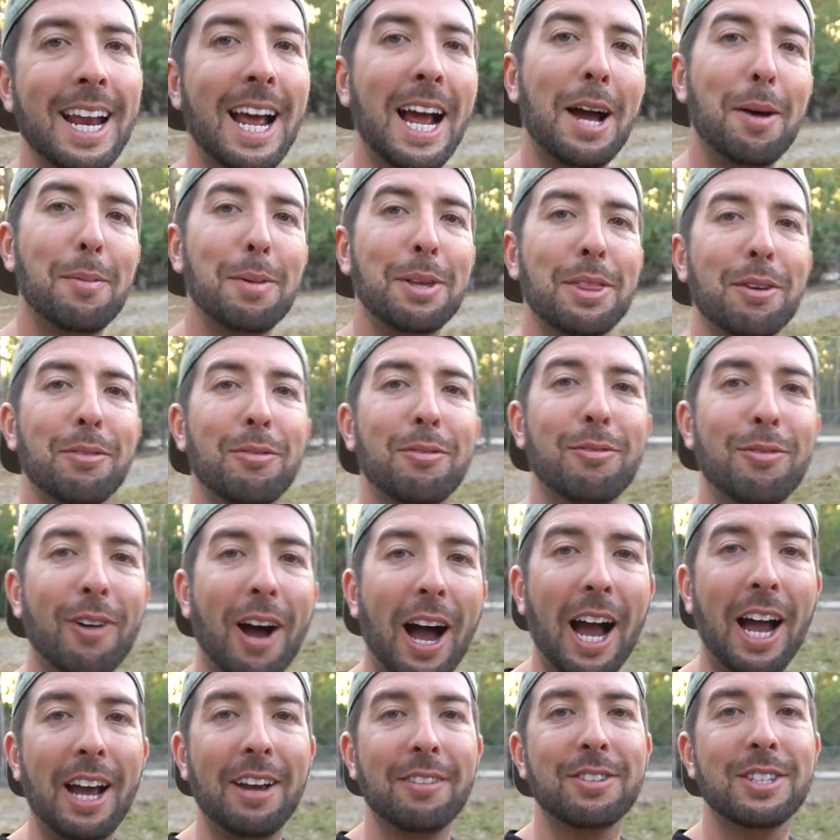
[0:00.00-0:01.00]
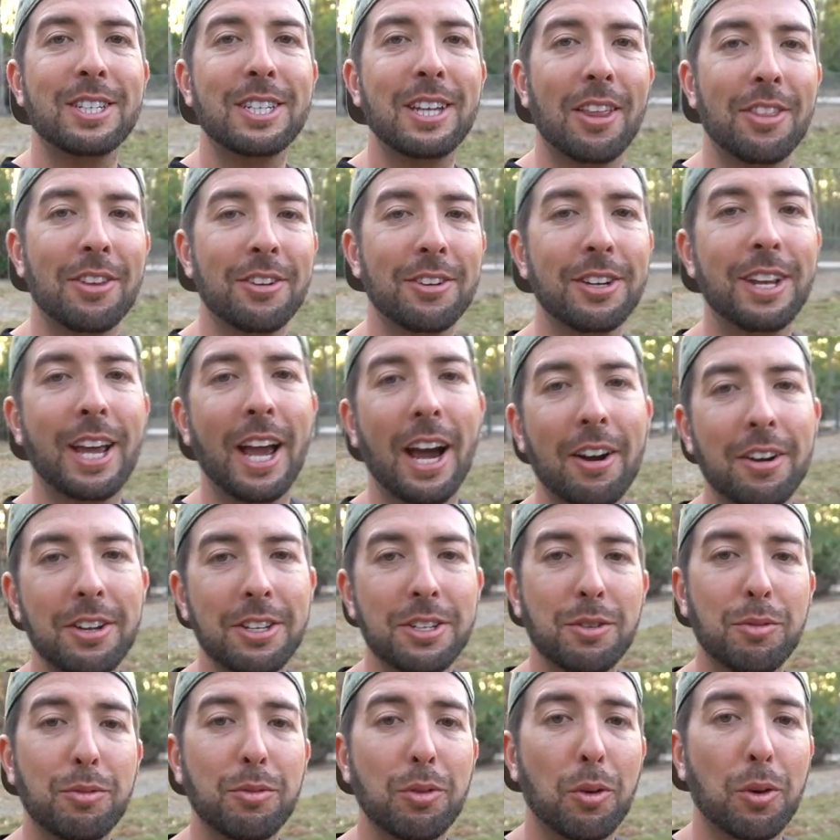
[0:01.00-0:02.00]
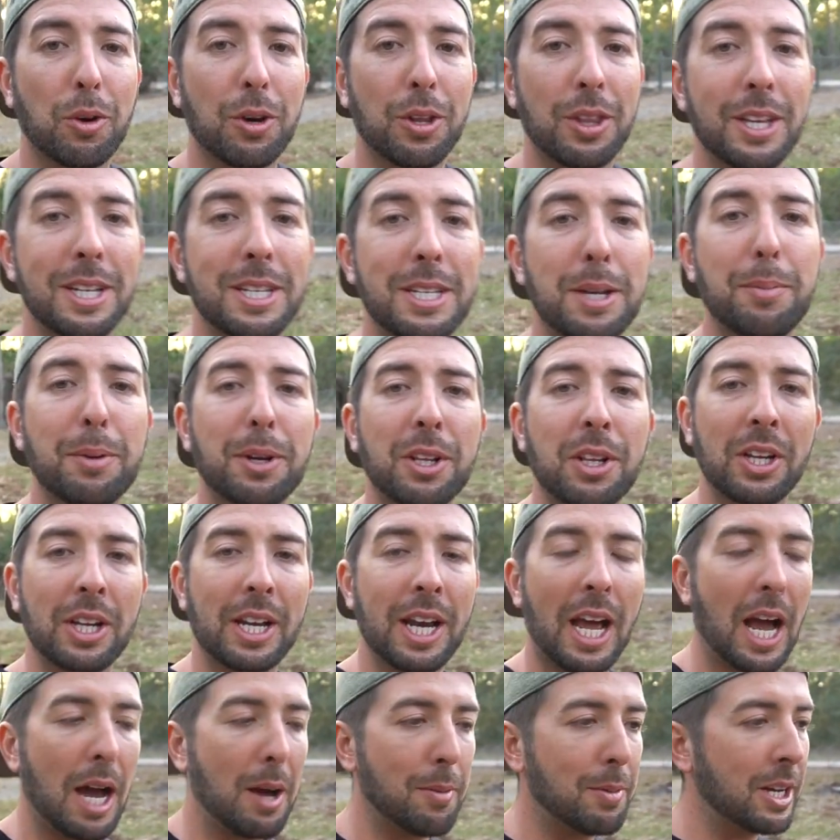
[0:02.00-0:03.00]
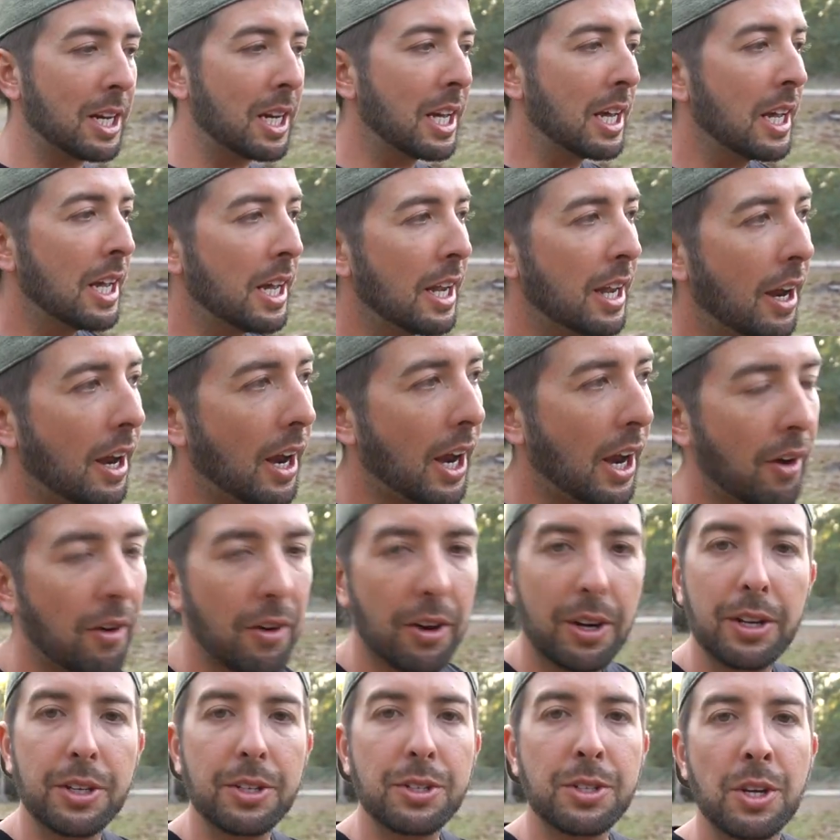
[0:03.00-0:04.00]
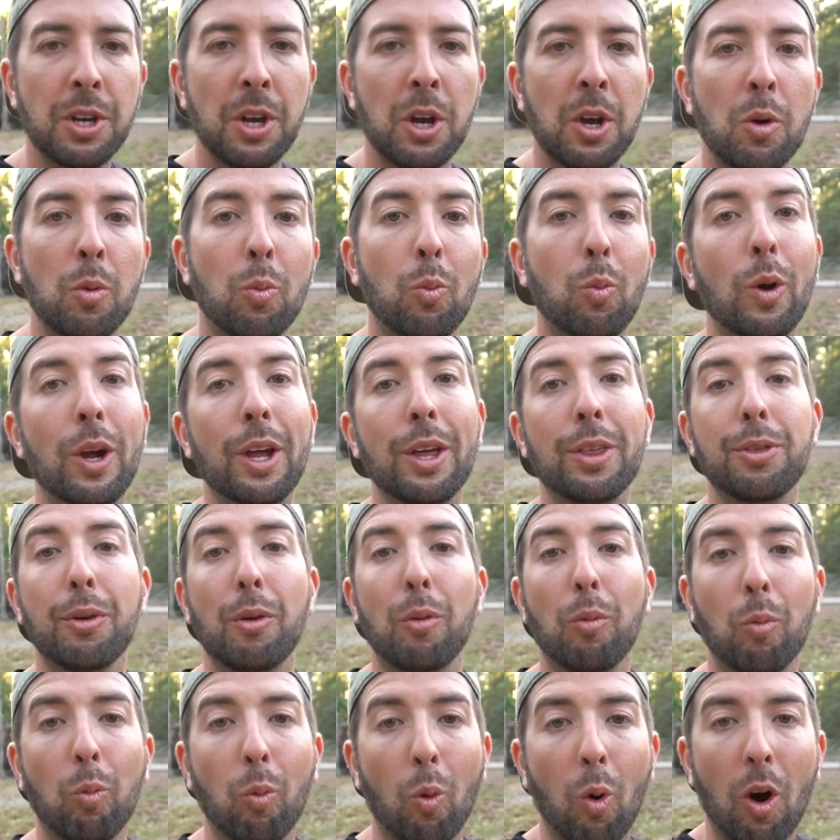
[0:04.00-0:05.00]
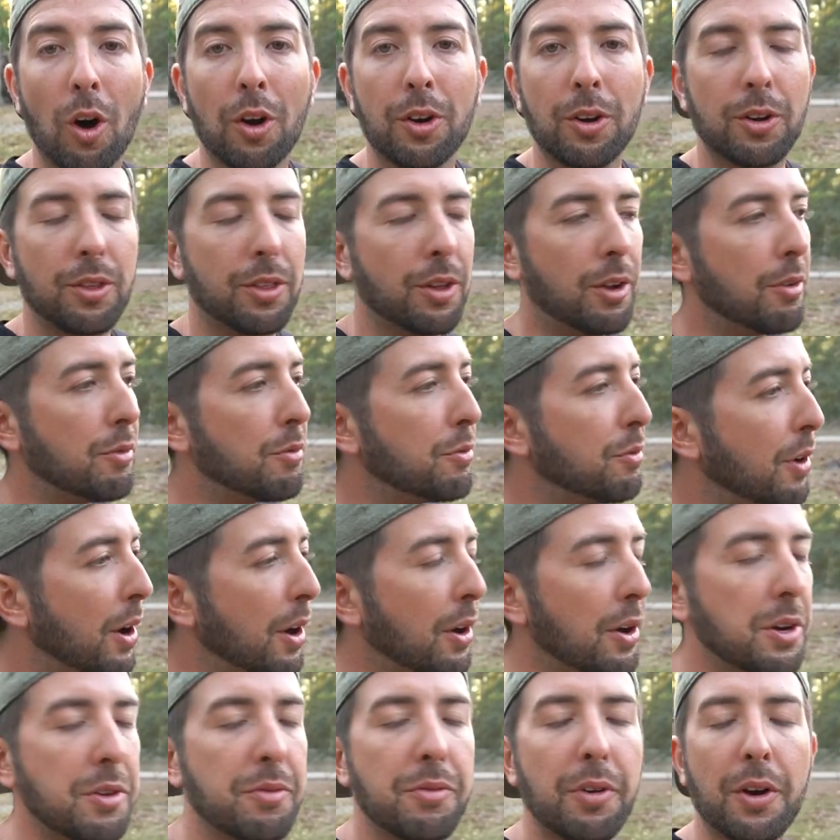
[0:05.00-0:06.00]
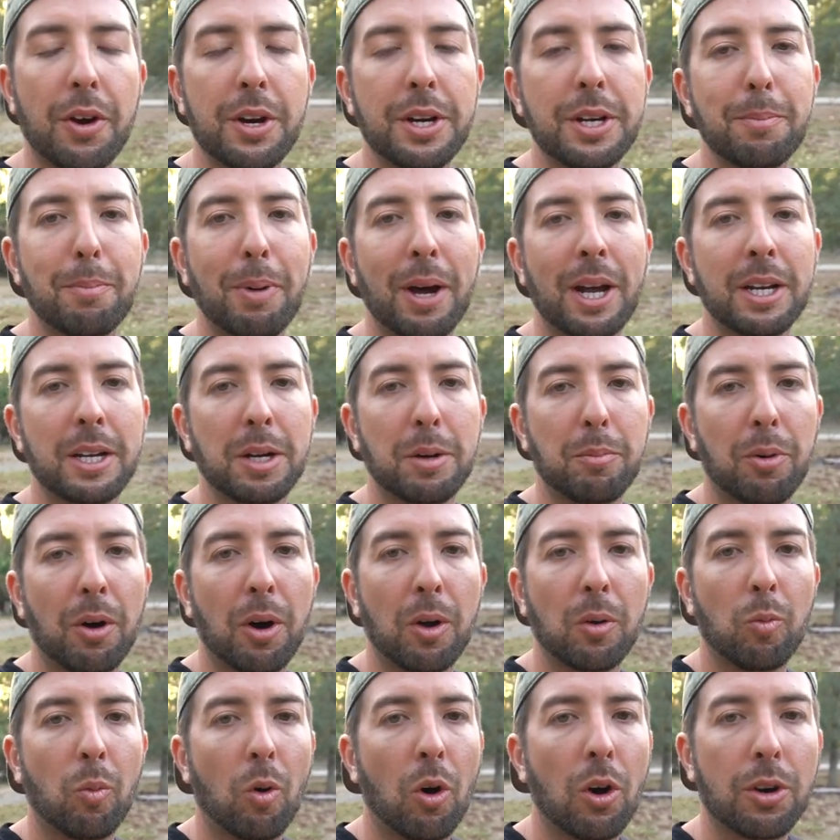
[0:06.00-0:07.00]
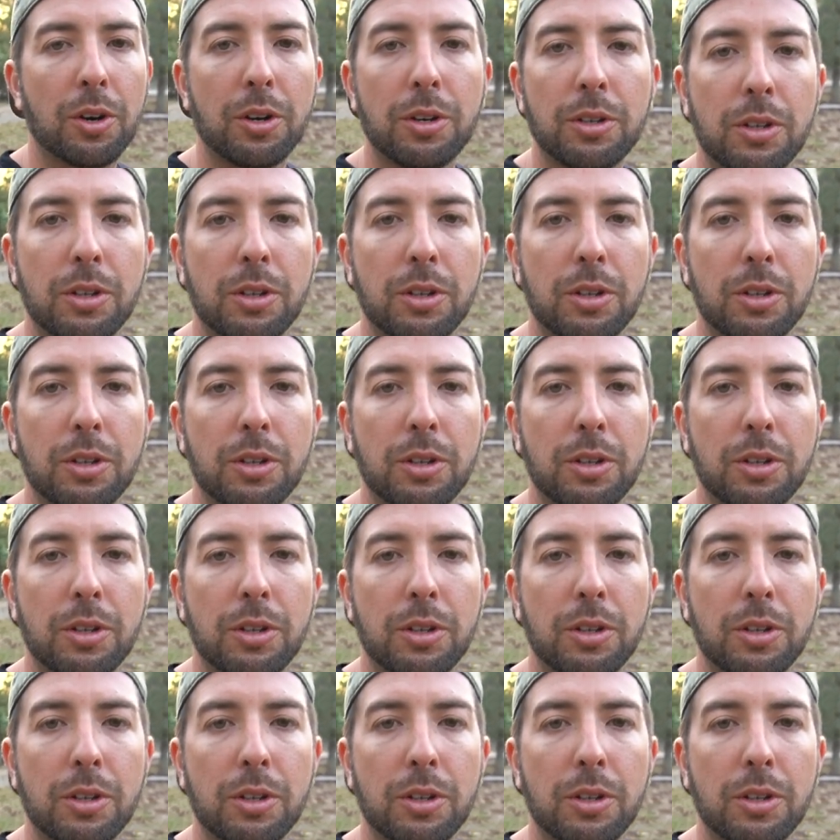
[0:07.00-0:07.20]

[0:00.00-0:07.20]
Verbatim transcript: inhabit the 5 southern counties of Florida. They typically inhabit areas with water. They're very, very dependent upon water.